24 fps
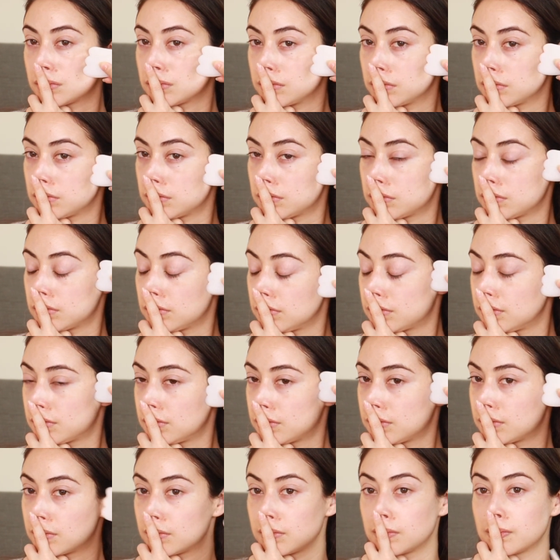And then once I've
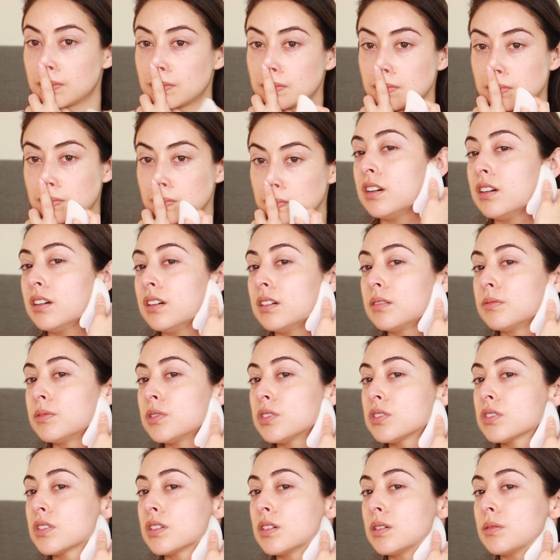drained over here, I'm
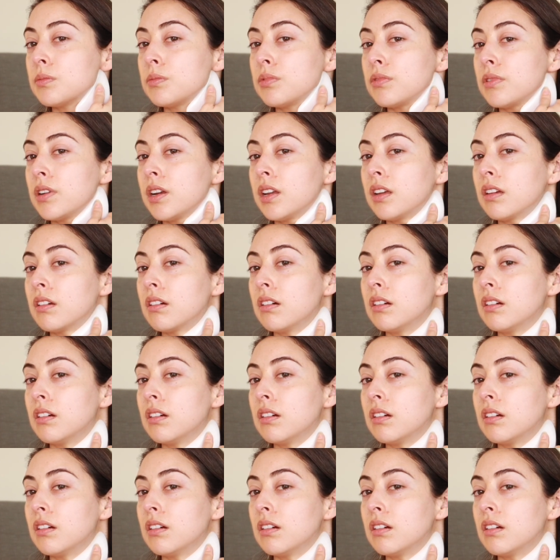just going to bring